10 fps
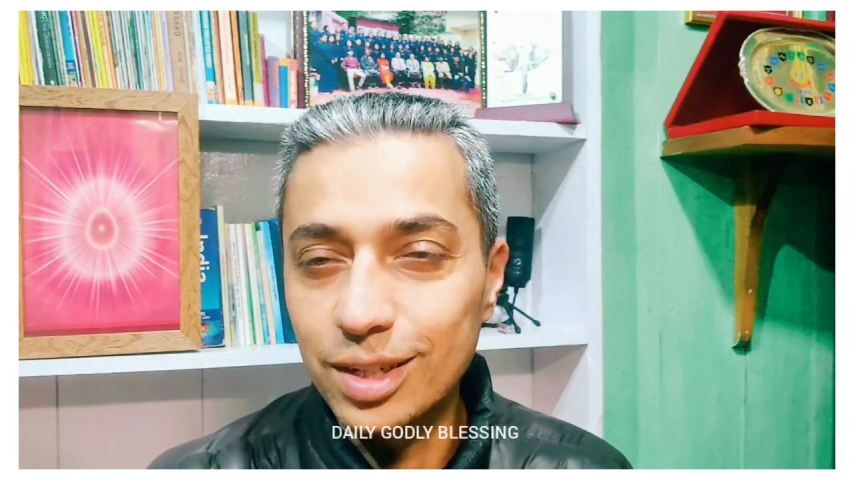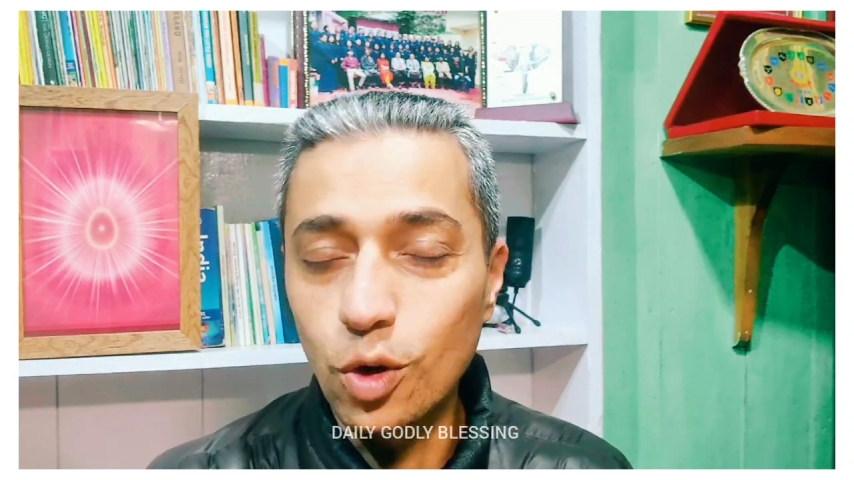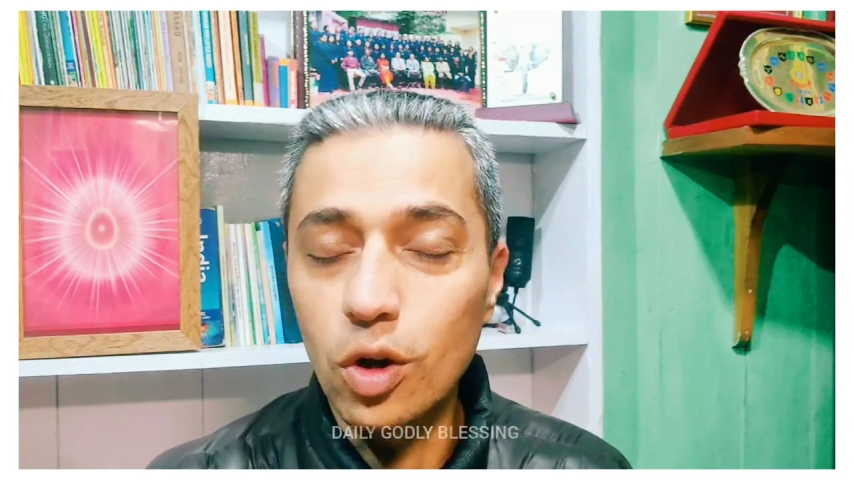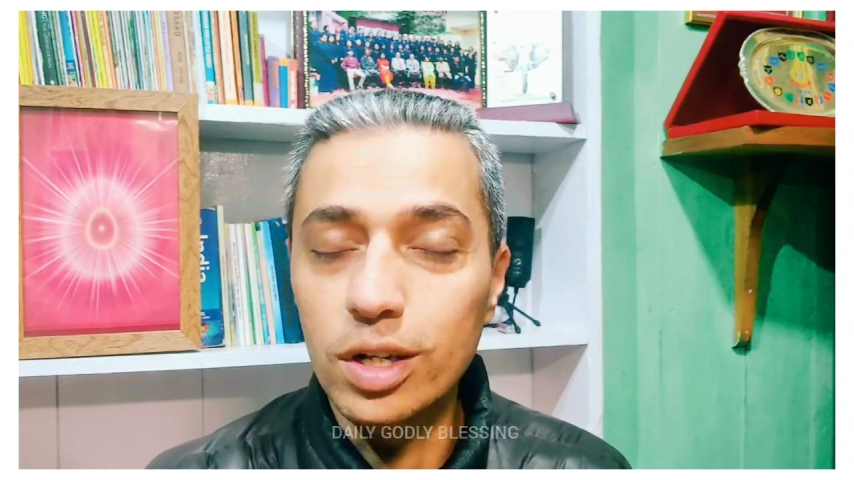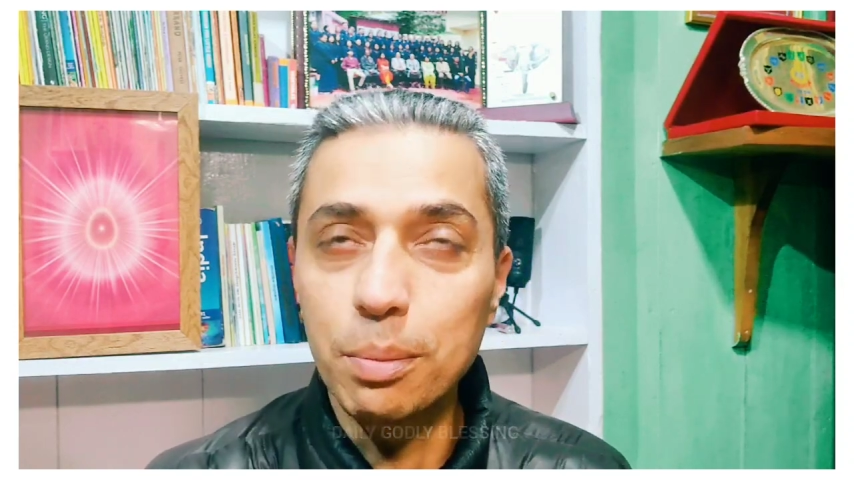That
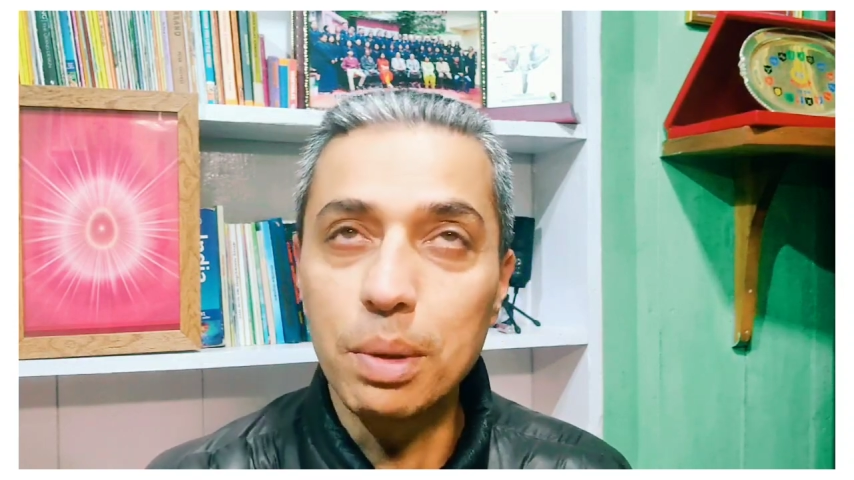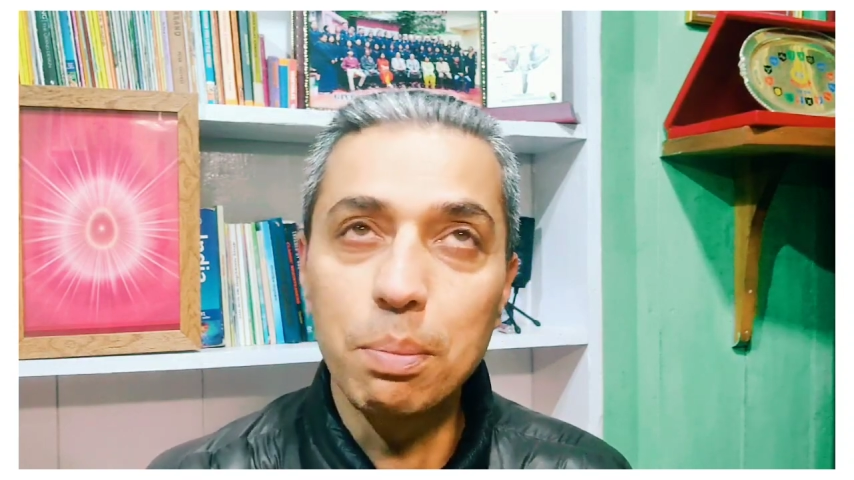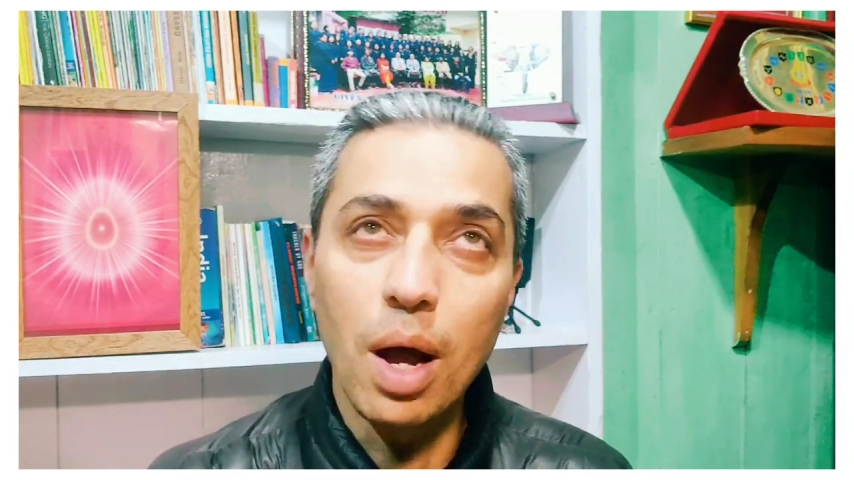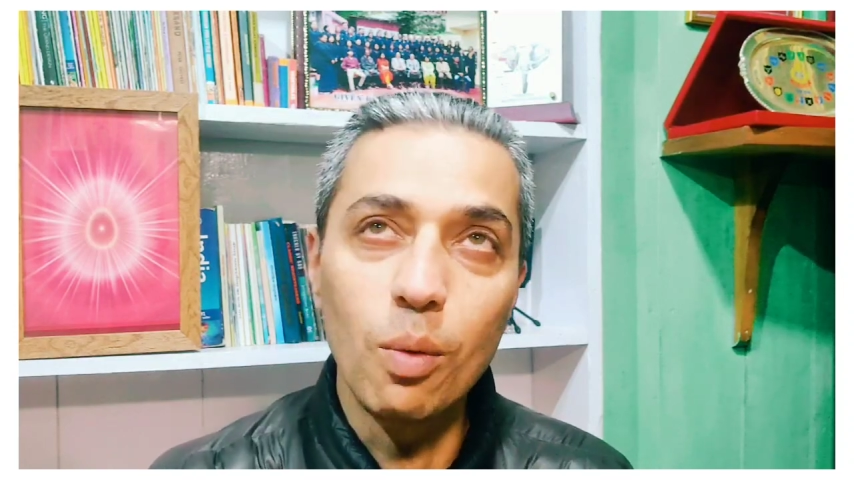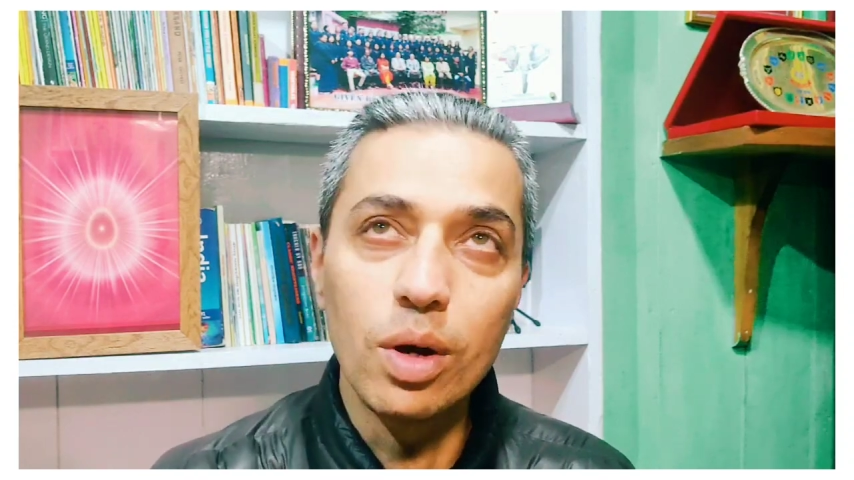God give me
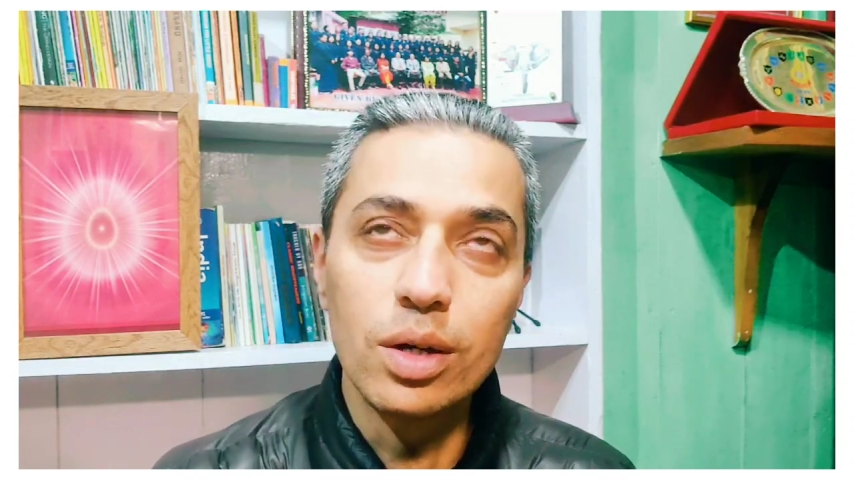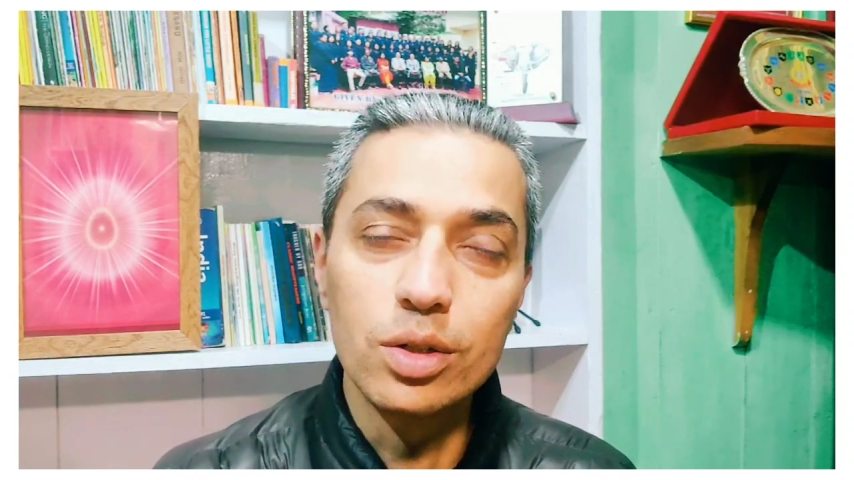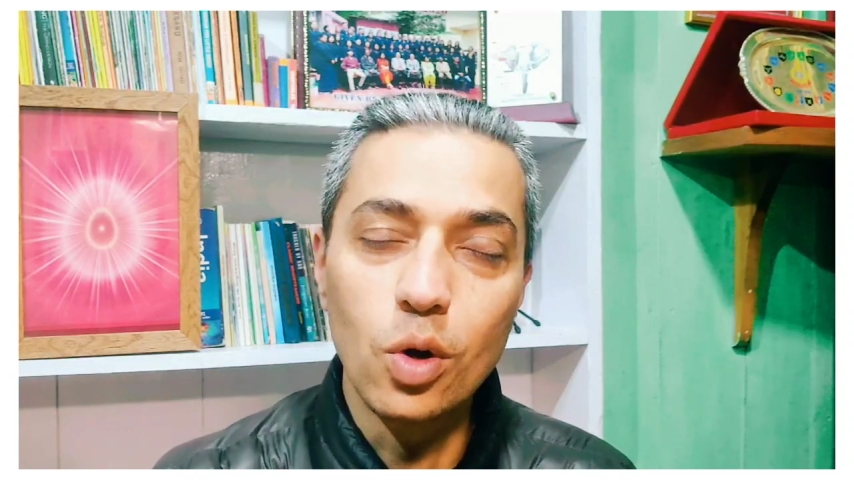power,